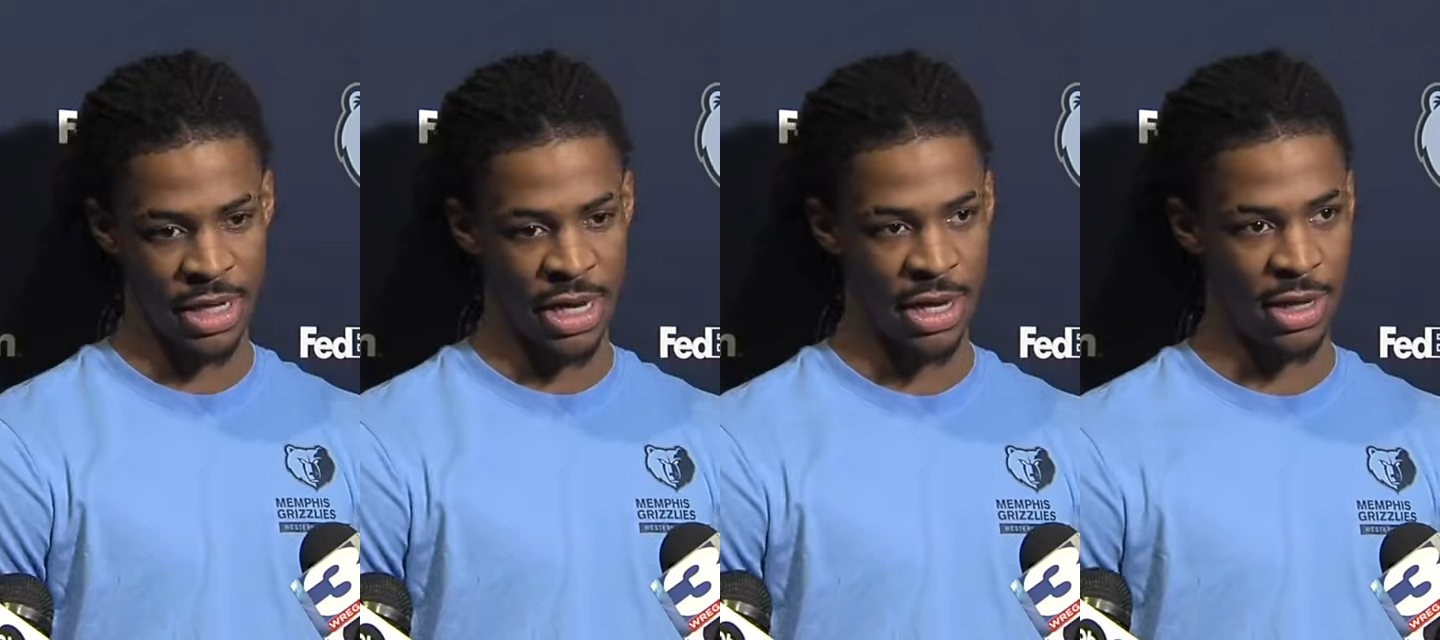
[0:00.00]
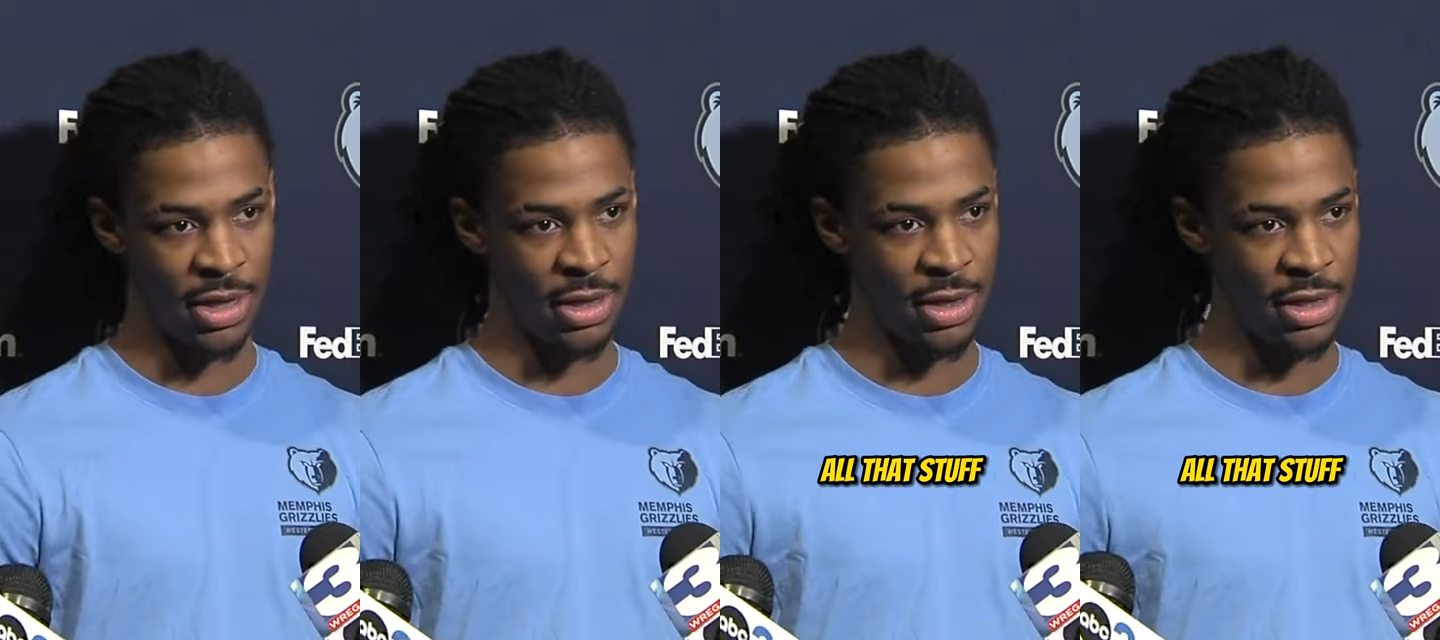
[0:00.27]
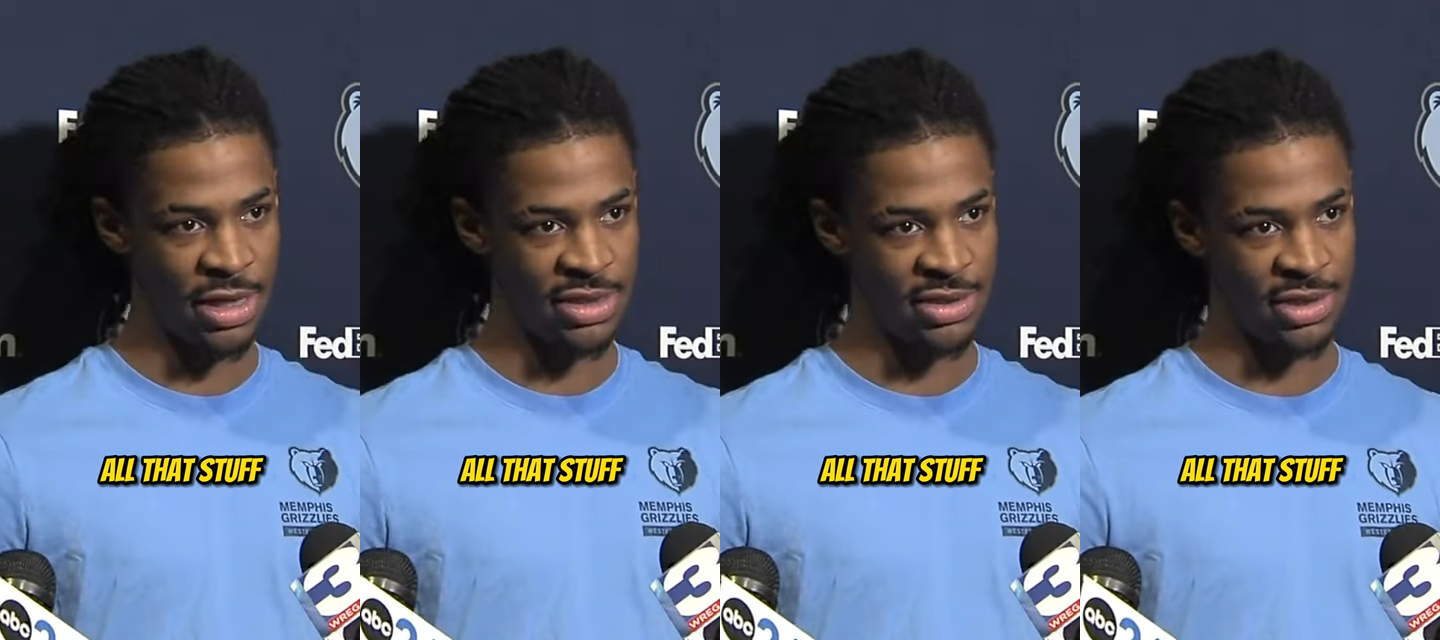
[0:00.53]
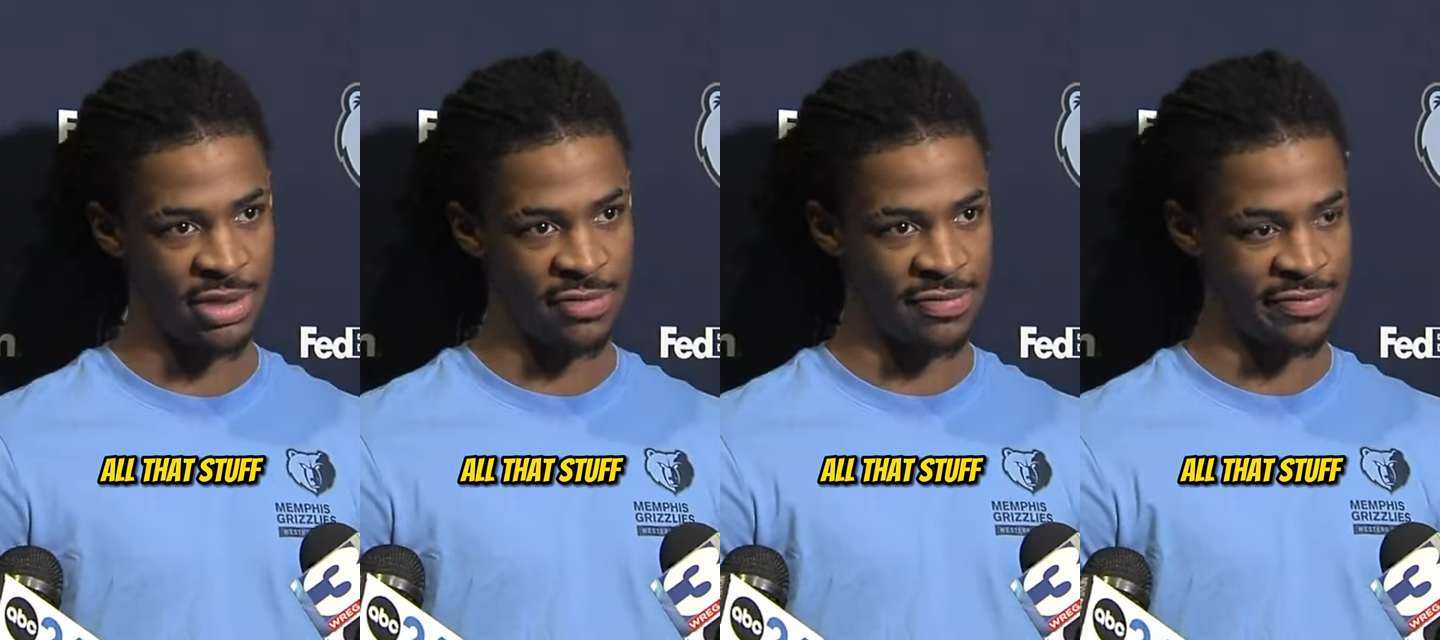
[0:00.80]
All
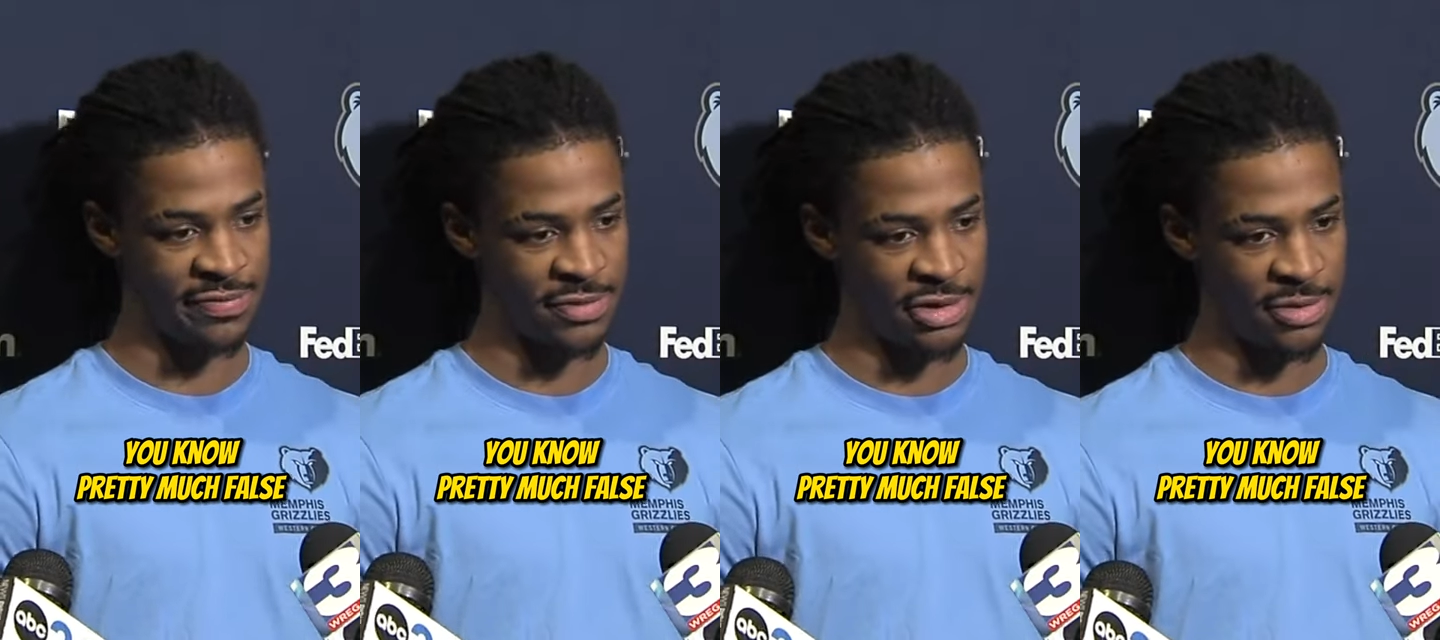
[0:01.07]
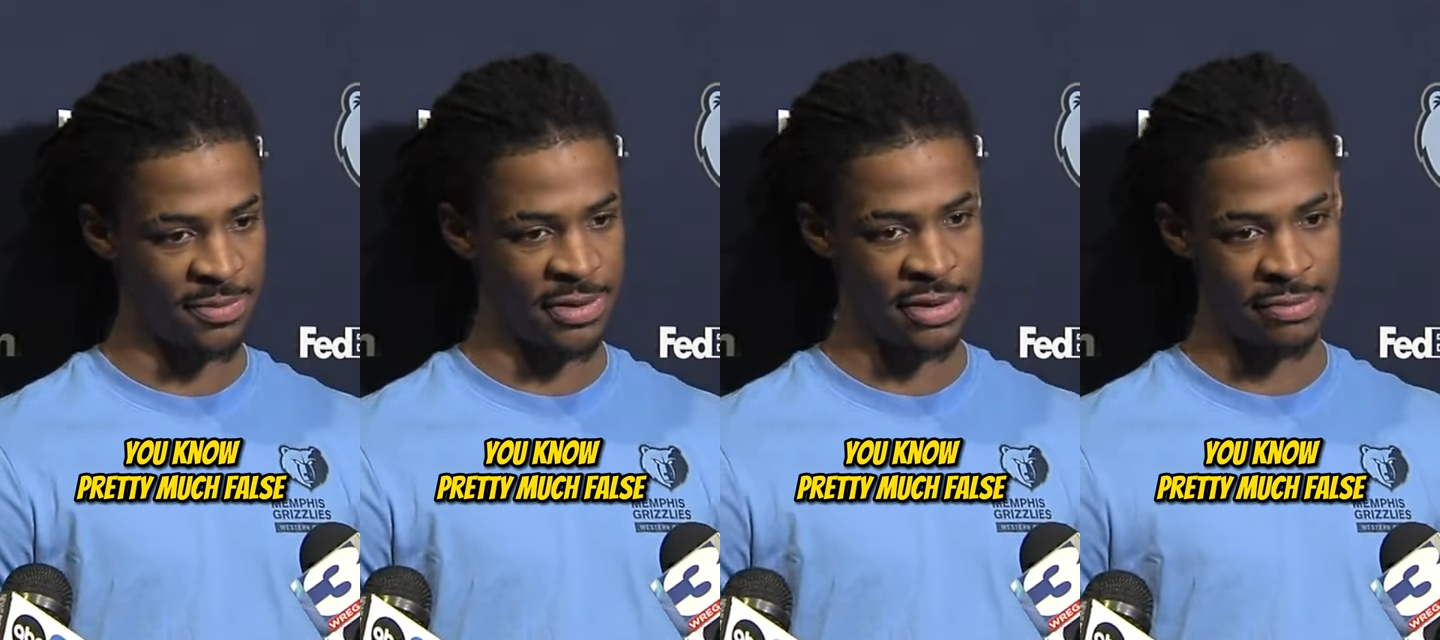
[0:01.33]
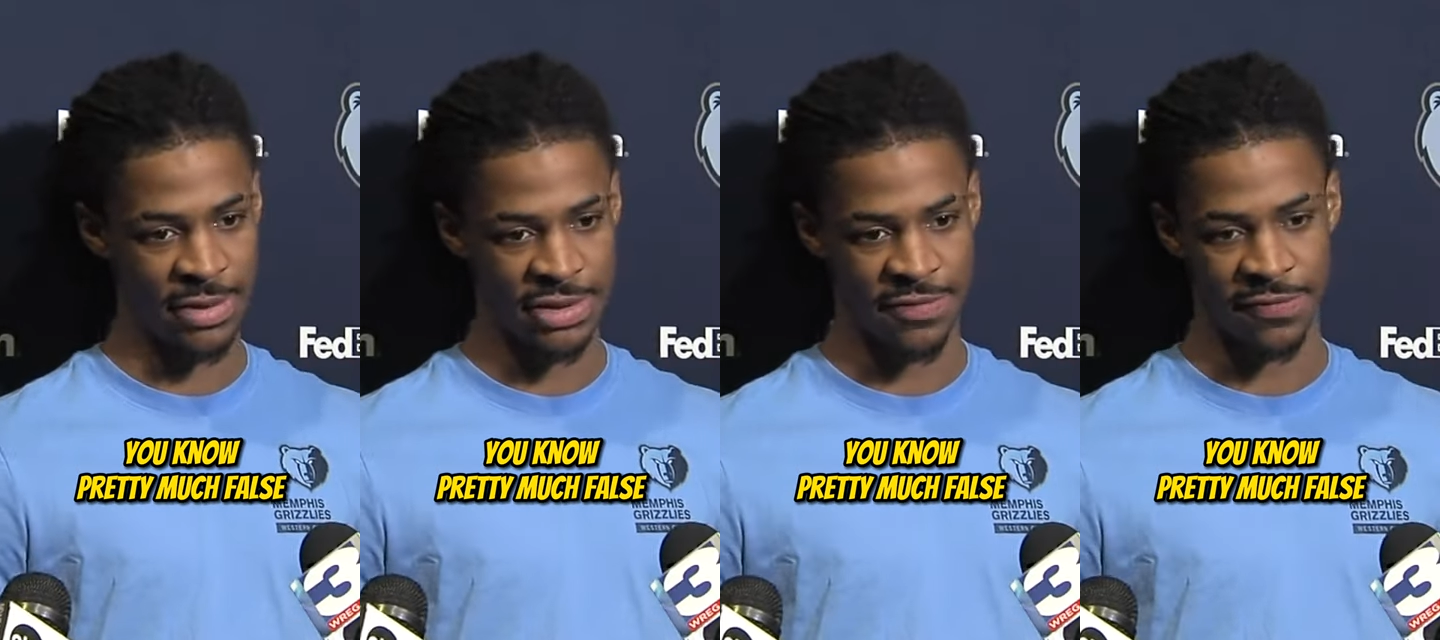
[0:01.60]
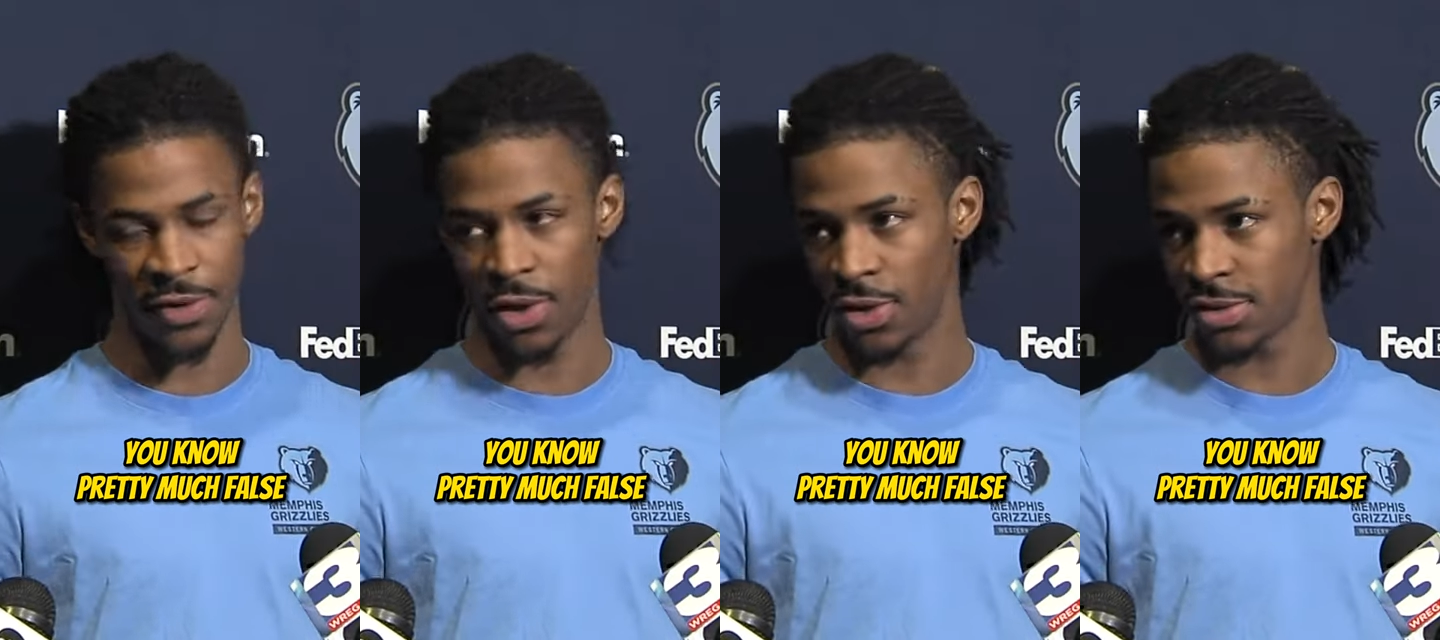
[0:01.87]
that stuff, pretty
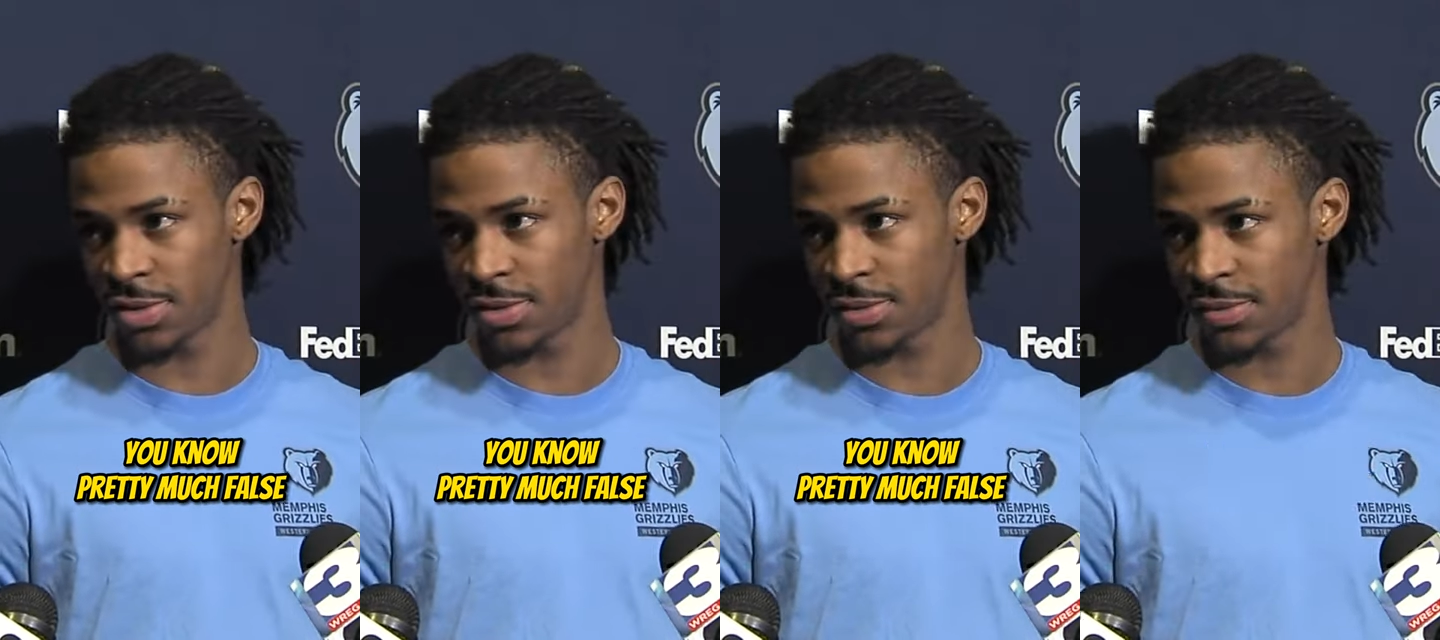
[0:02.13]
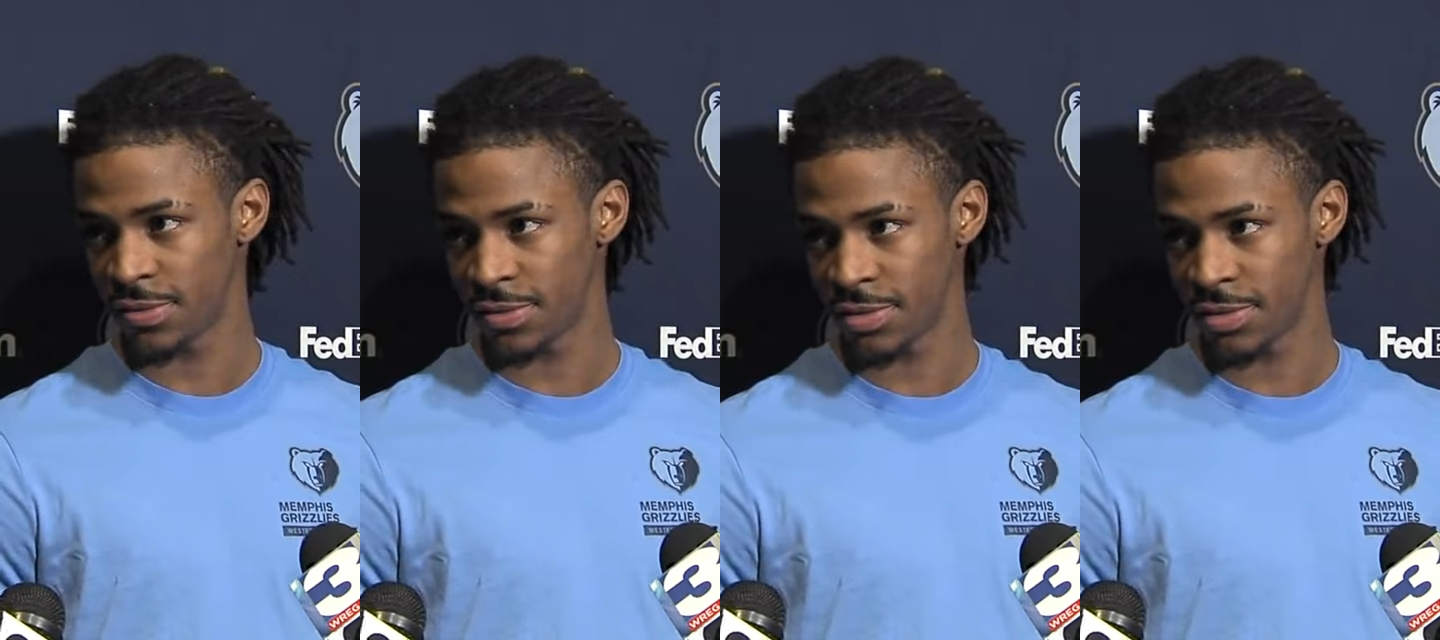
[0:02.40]
much false.